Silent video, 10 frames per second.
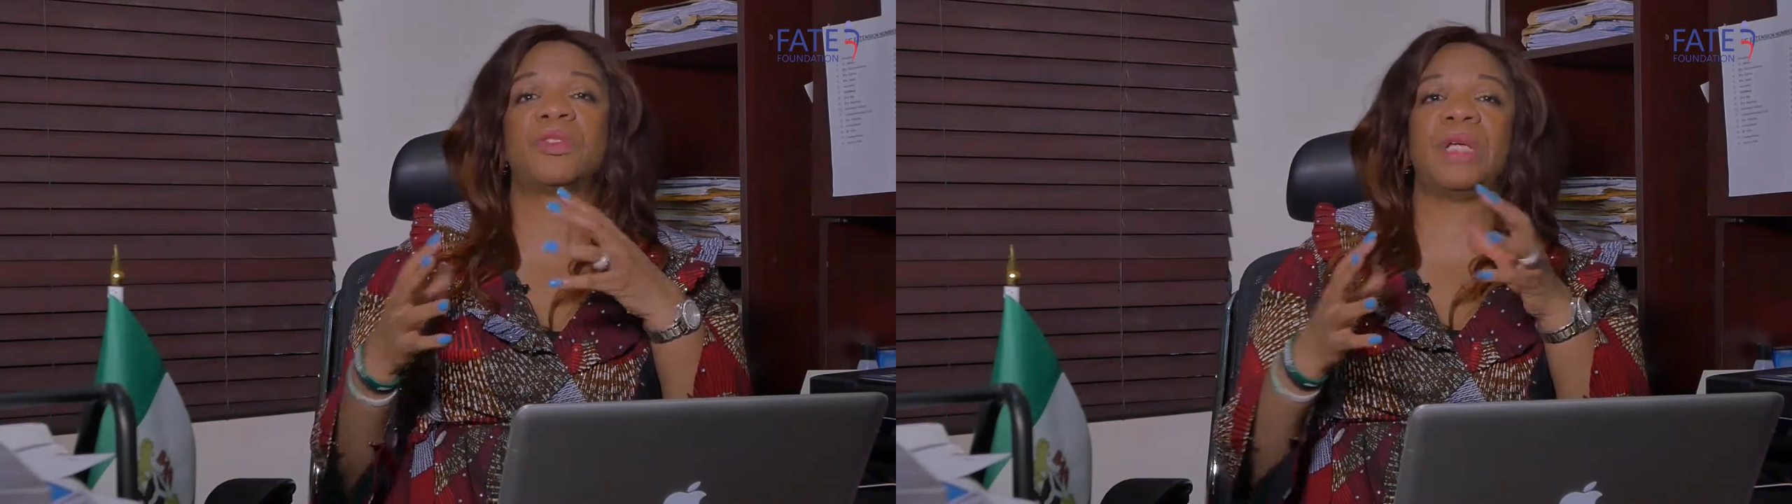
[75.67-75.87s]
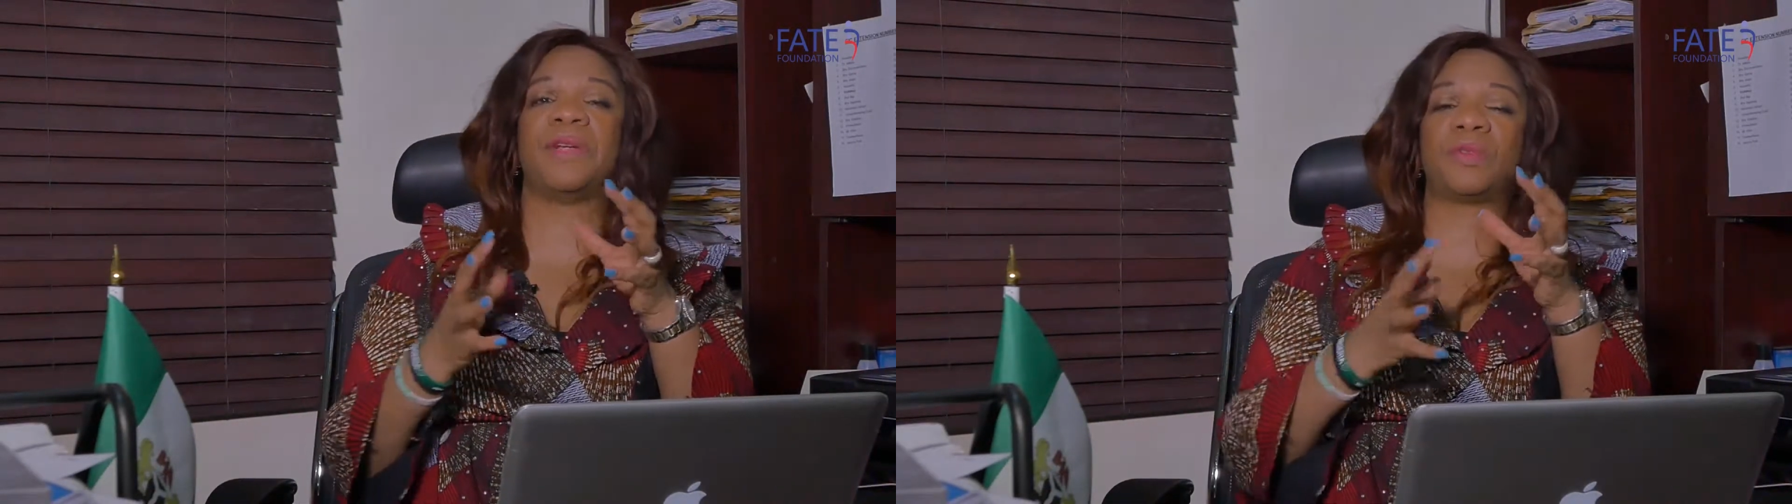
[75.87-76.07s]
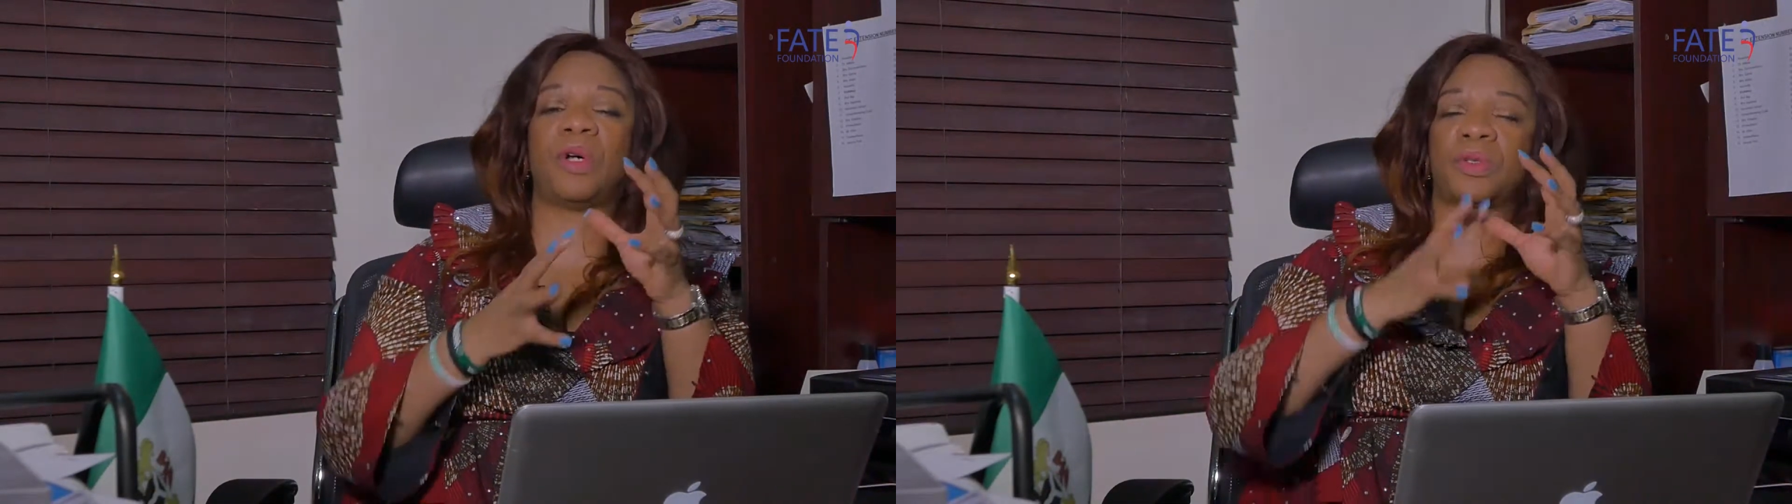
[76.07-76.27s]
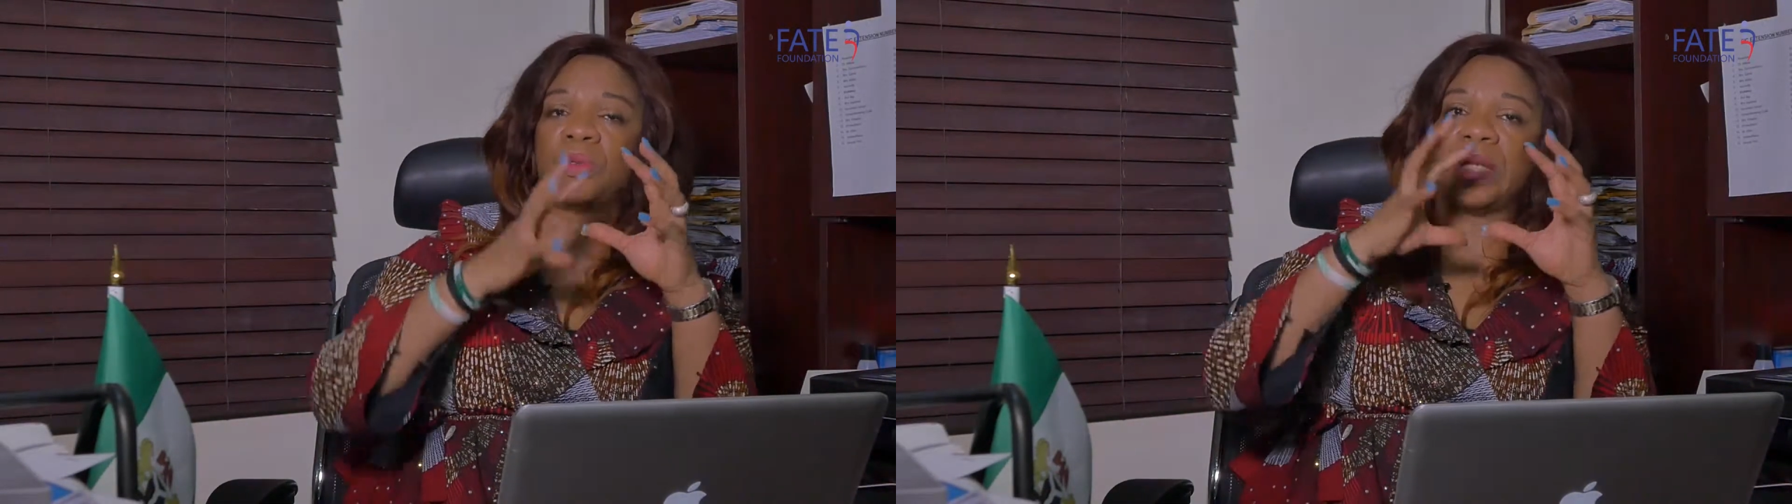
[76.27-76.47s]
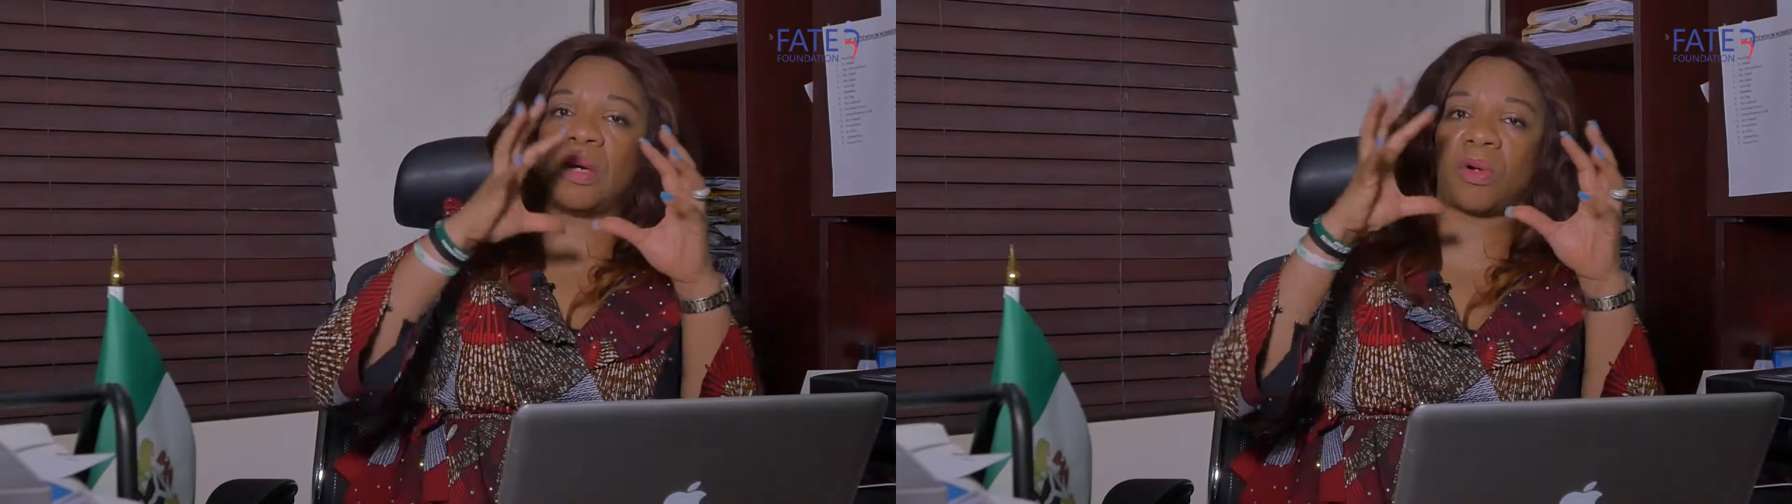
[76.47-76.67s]
So you have to
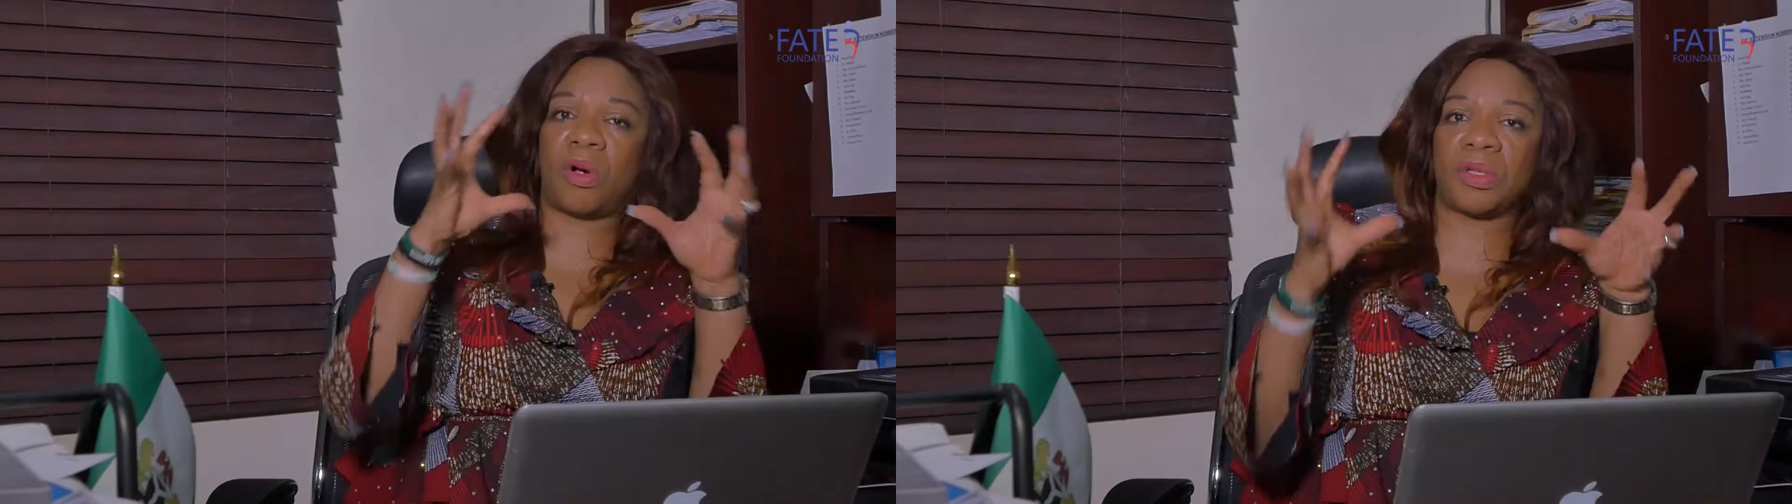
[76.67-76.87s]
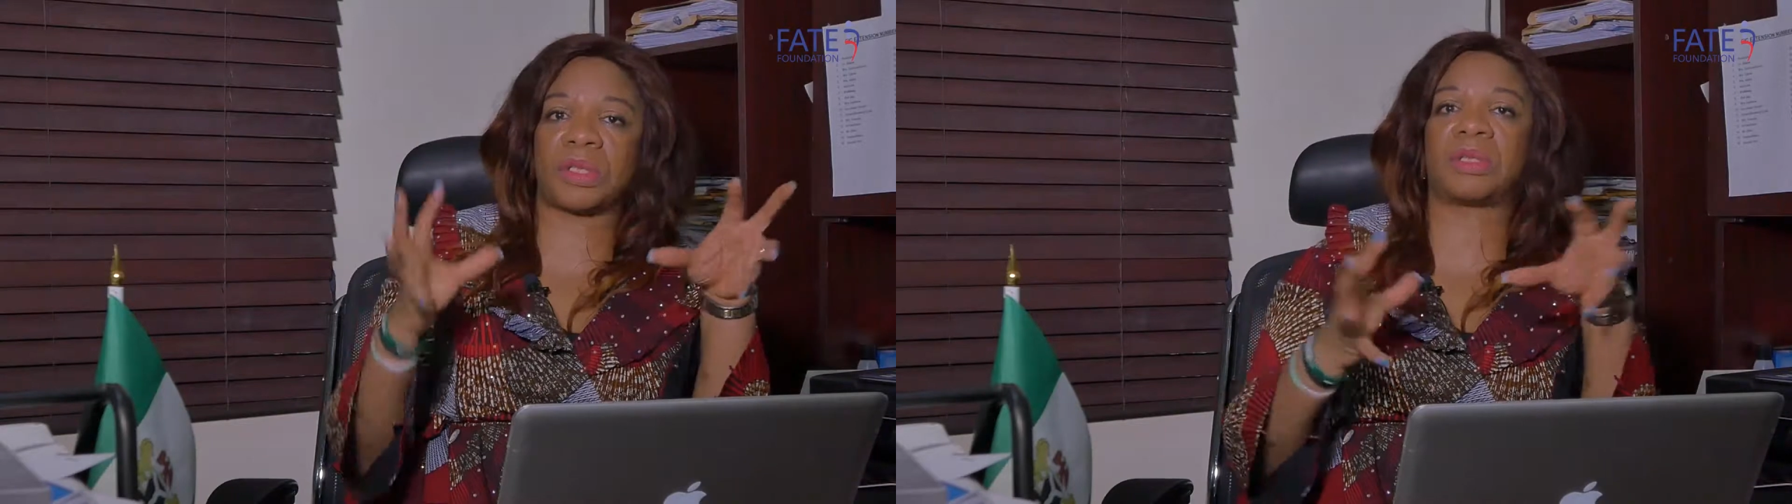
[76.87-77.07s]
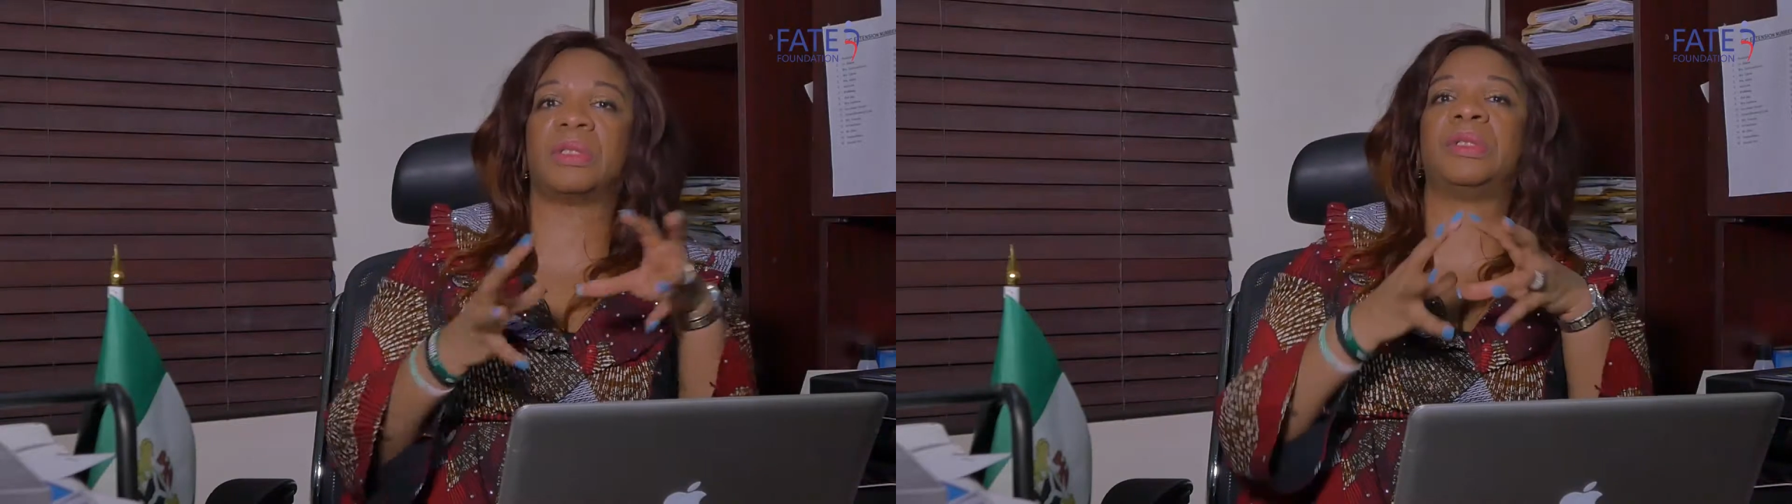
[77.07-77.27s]
also now cost